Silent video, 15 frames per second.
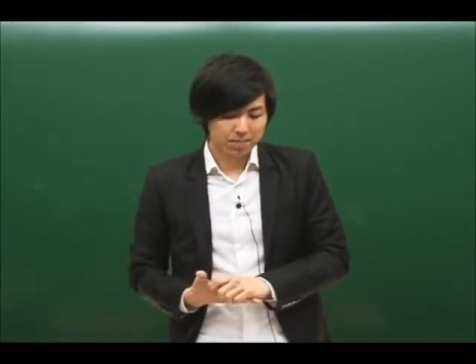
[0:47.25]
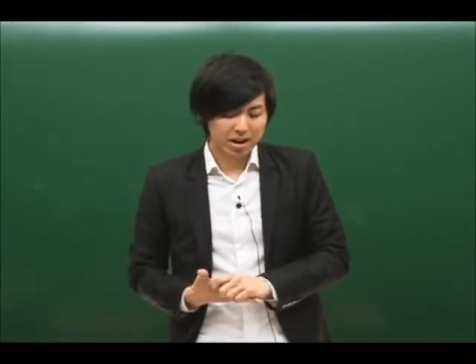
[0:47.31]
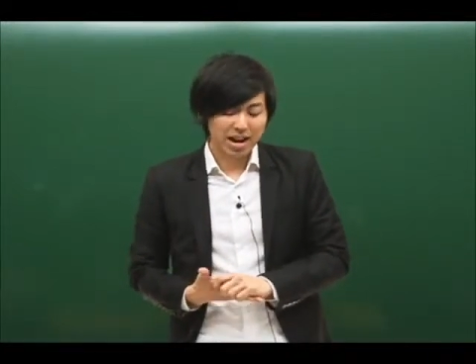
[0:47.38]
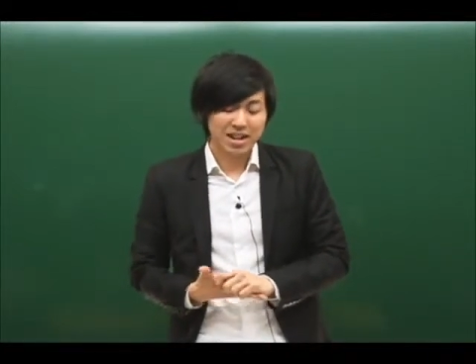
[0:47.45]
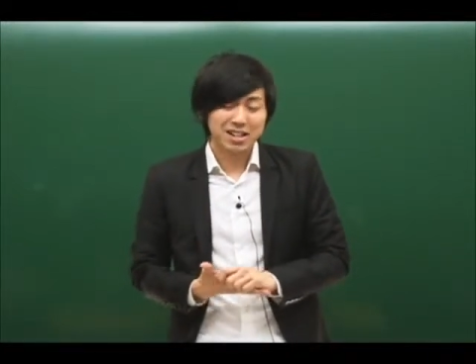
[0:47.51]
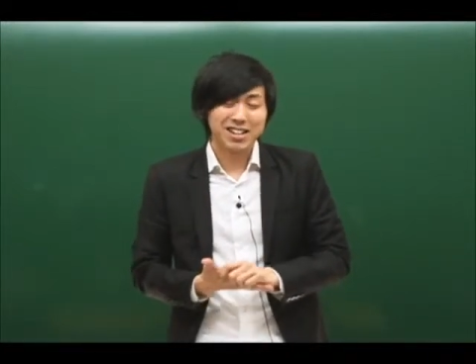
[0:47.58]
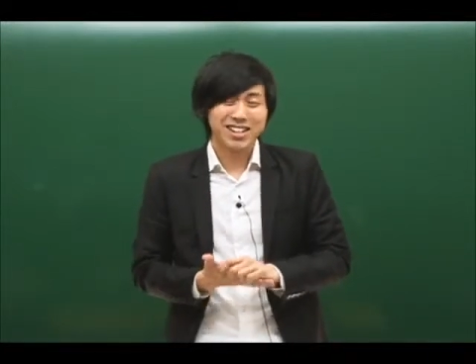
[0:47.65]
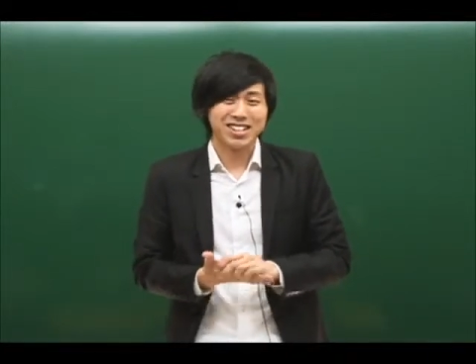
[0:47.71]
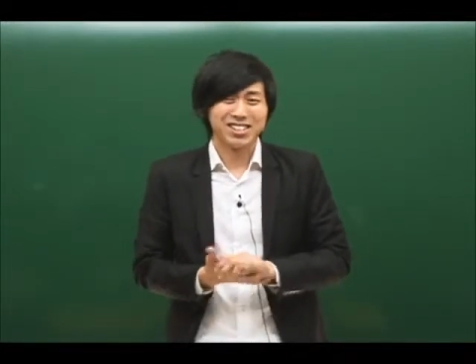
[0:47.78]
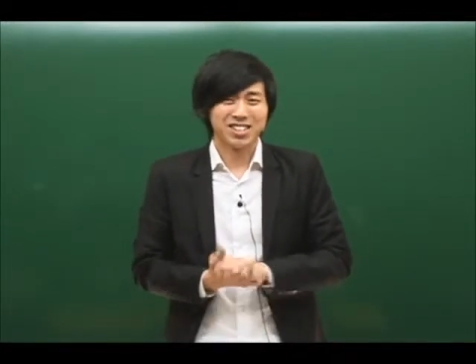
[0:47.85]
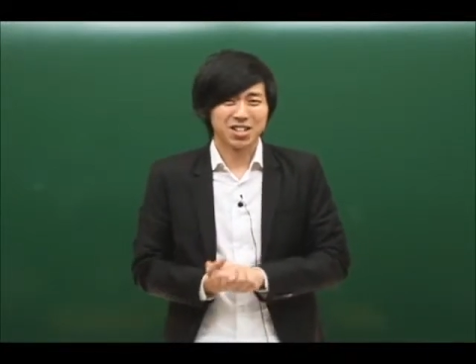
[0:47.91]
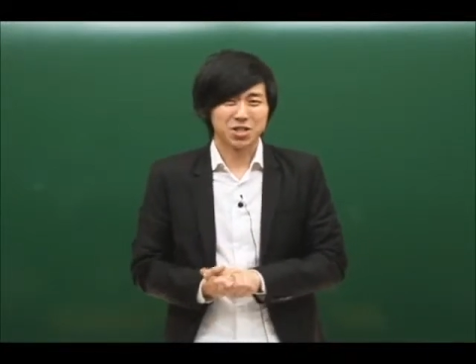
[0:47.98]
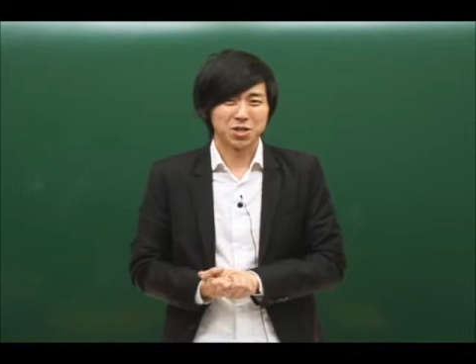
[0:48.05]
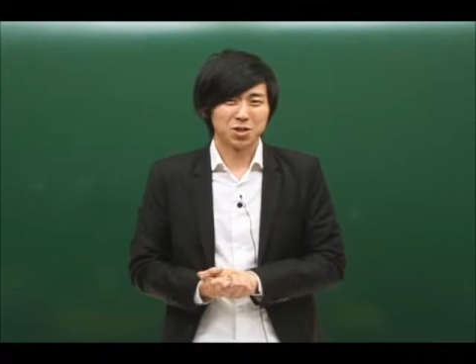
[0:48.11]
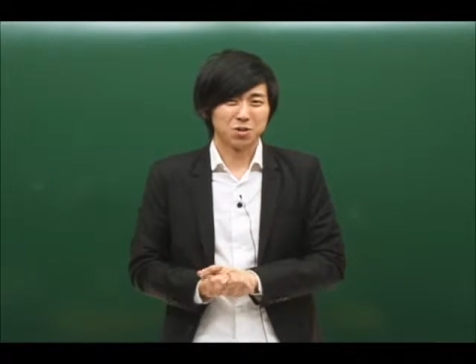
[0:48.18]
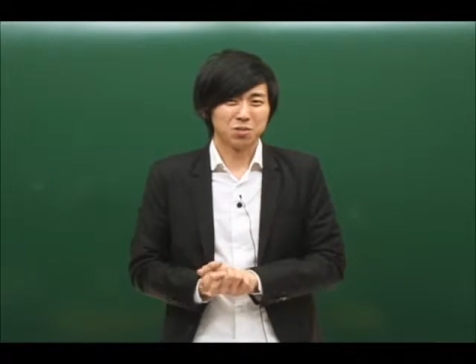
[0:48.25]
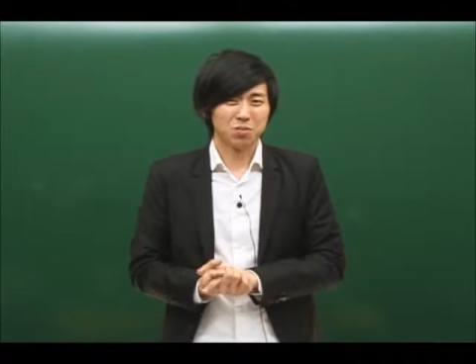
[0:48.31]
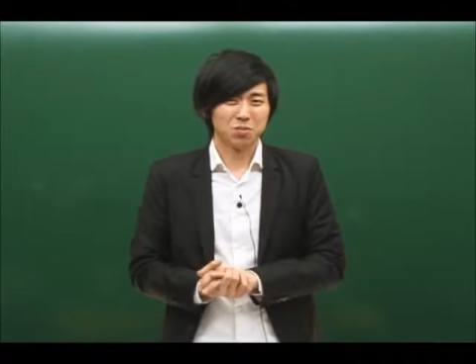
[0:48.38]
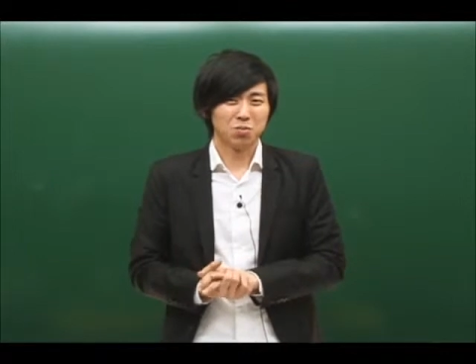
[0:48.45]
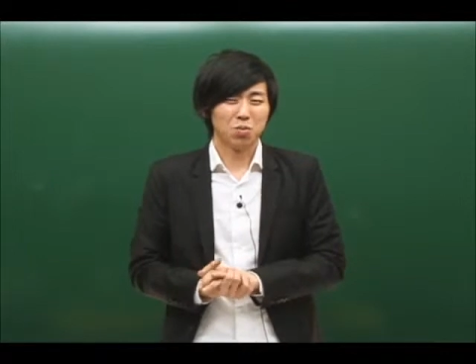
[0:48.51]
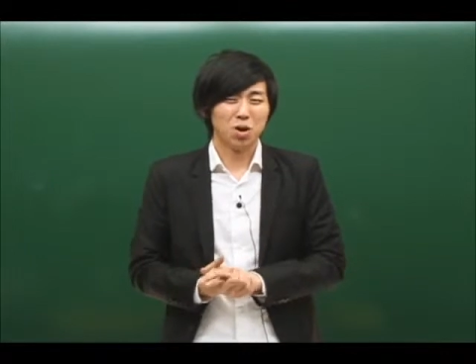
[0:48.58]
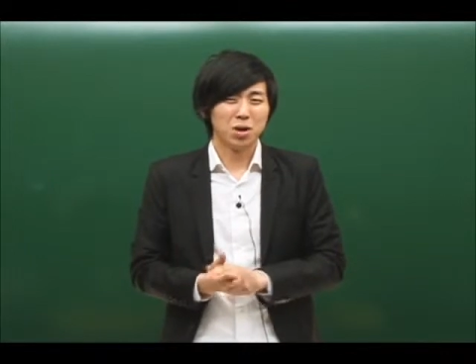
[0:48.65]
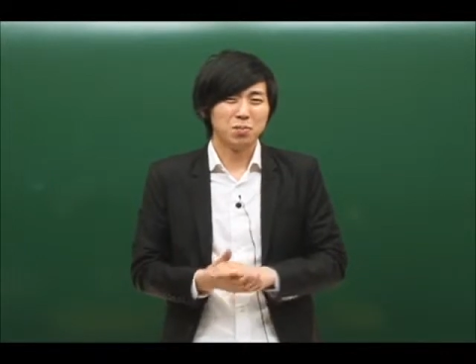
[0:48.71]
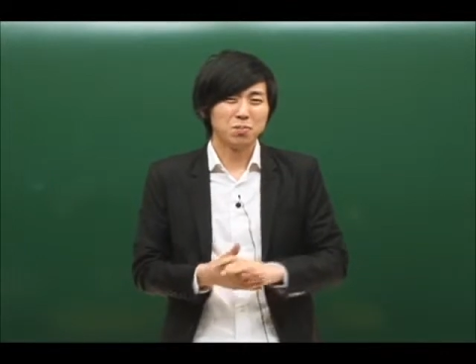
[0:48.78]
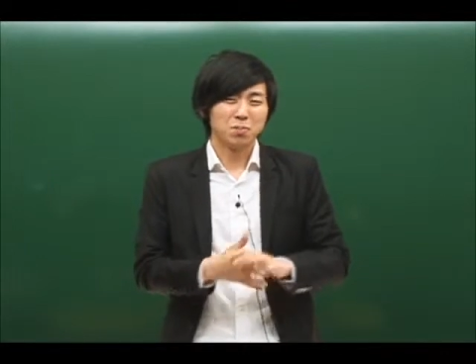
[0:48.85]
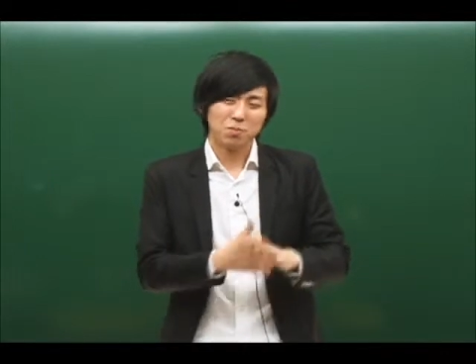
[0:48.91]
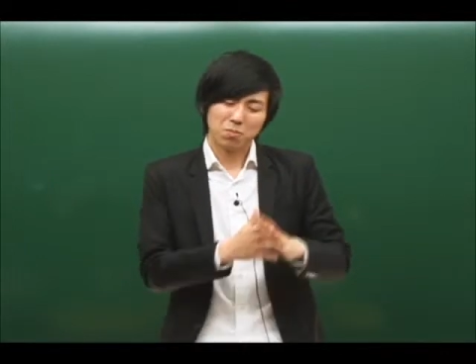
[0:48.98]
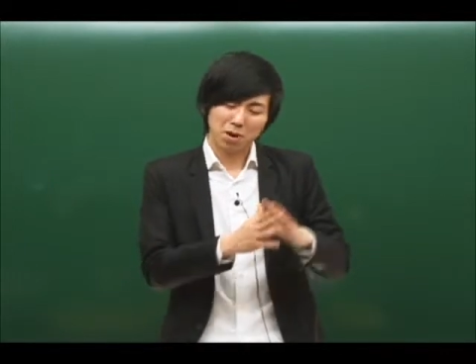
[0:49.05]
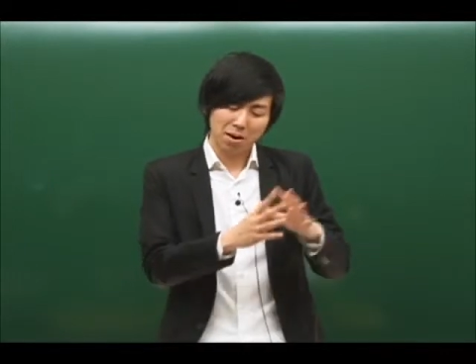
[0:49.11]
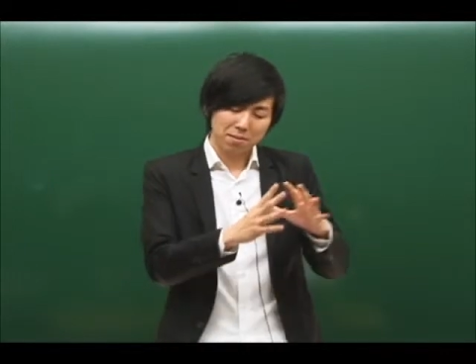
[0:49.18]
editing session, one
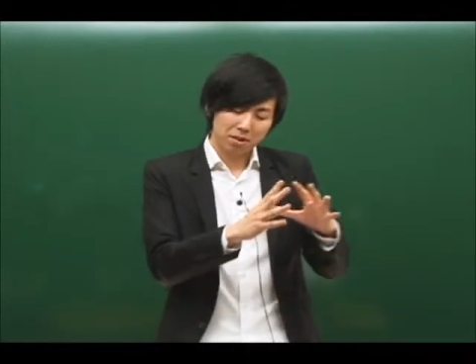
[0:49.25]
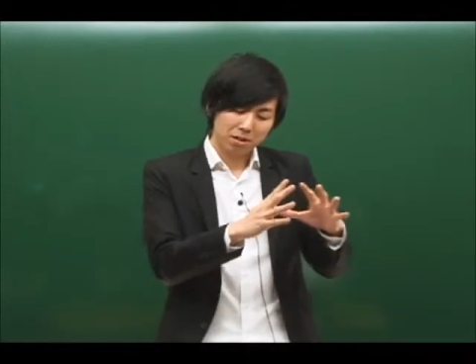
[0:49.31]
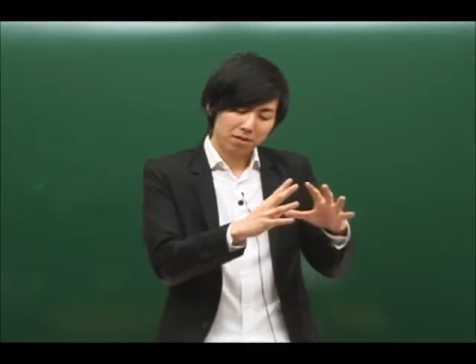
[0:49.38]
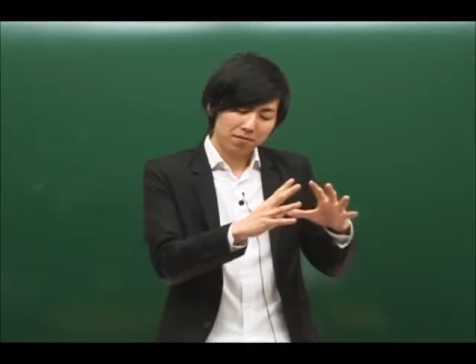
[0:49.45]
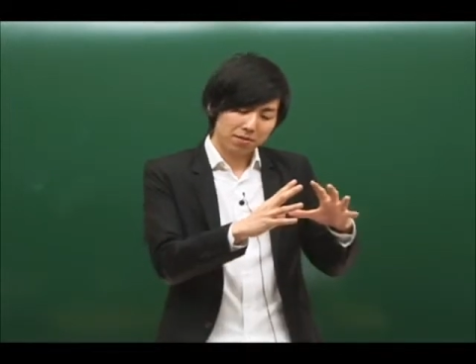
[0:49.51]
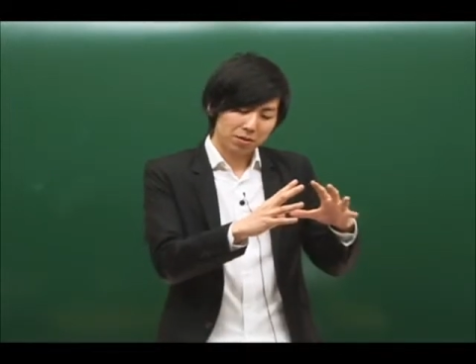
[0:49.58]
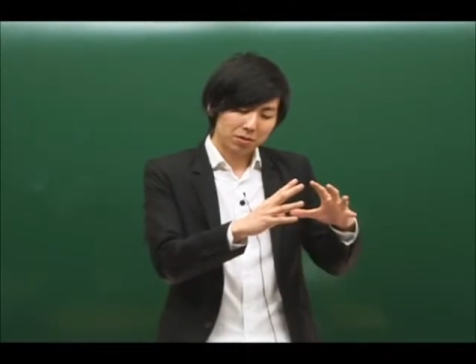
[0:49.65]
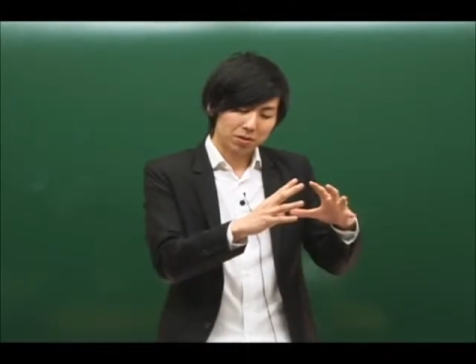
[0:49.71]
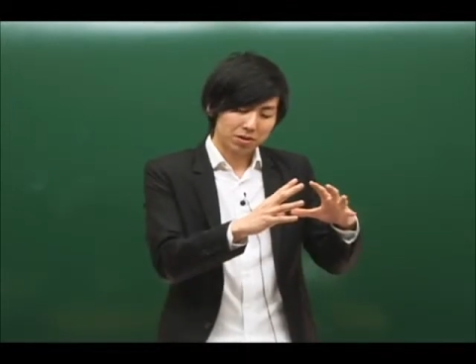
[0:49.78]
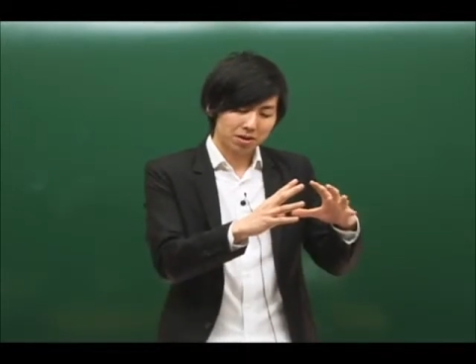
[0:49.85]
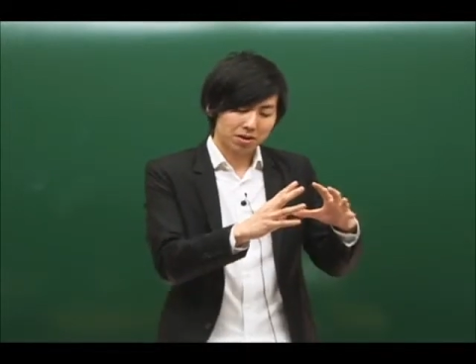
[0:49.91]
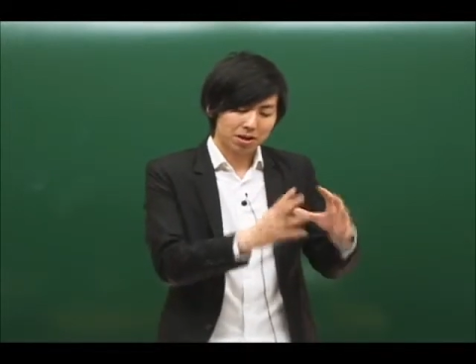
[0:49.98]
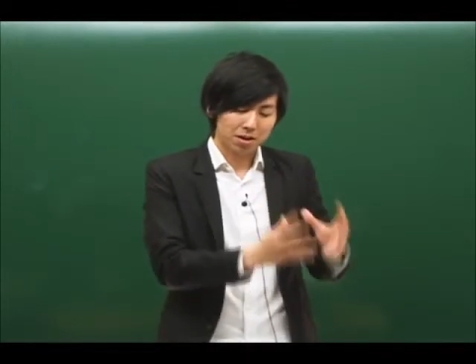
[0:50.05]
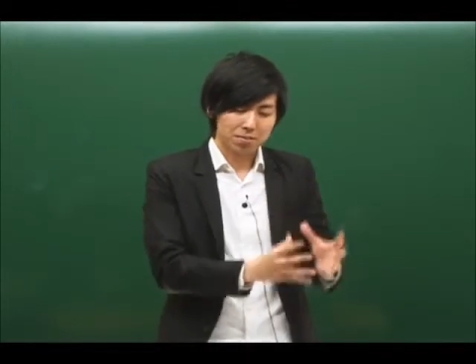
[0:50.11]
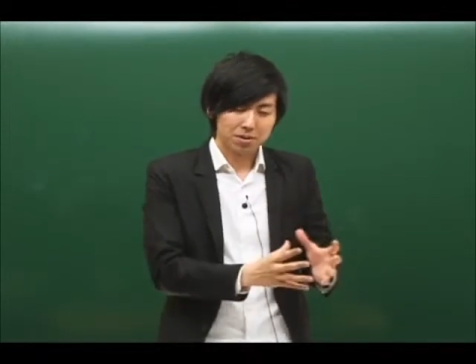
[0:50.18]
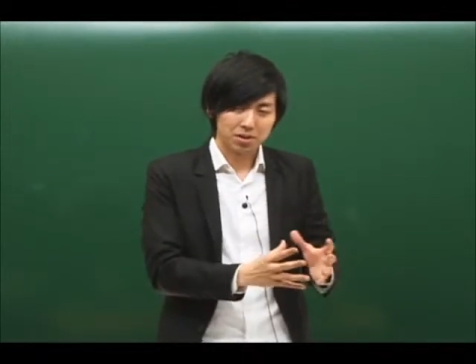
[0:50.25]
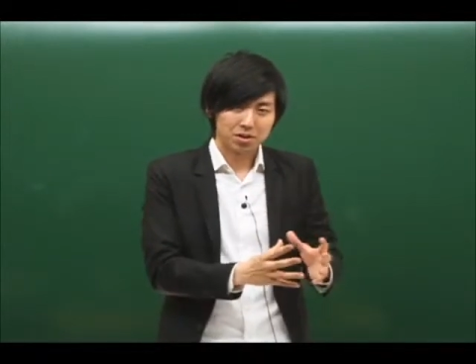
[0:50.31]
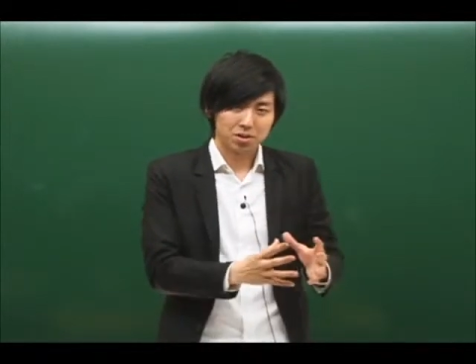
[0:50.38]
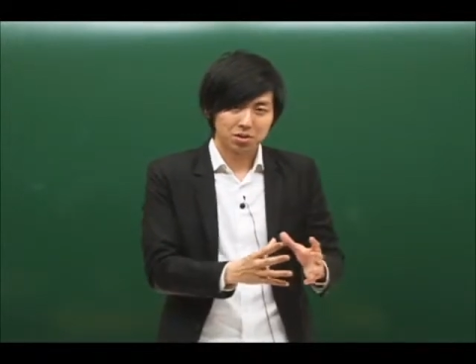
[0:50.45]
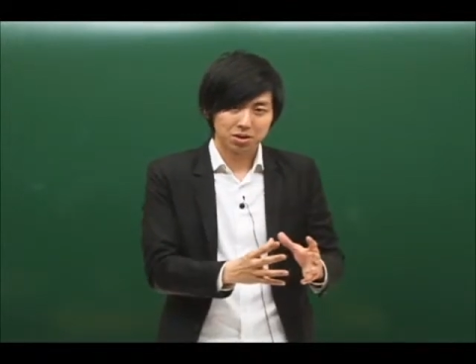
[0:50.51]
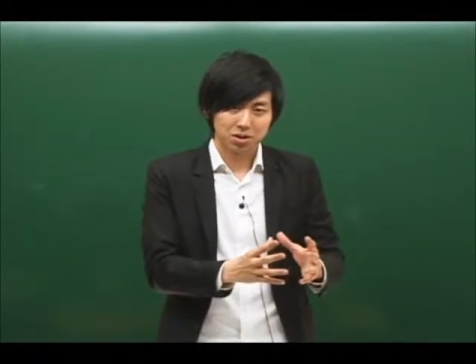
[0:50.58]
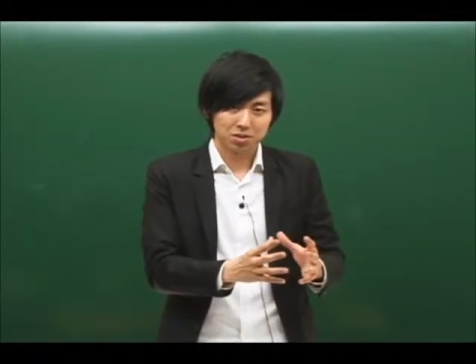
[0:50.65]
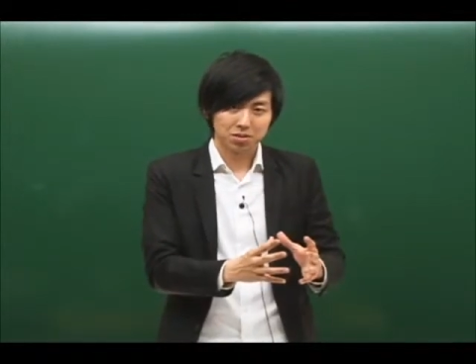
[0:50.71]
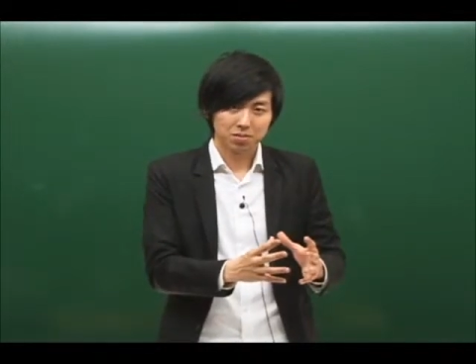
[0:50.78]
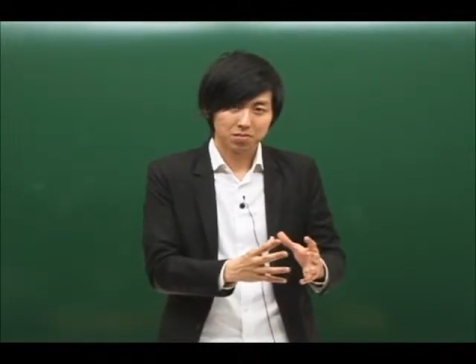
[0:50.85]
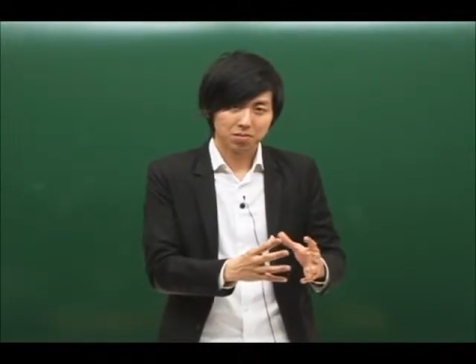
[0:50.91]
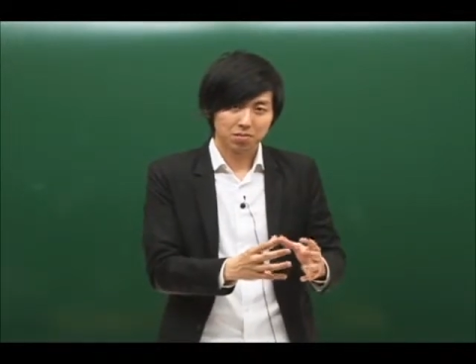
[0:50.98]
primarily focused on composition,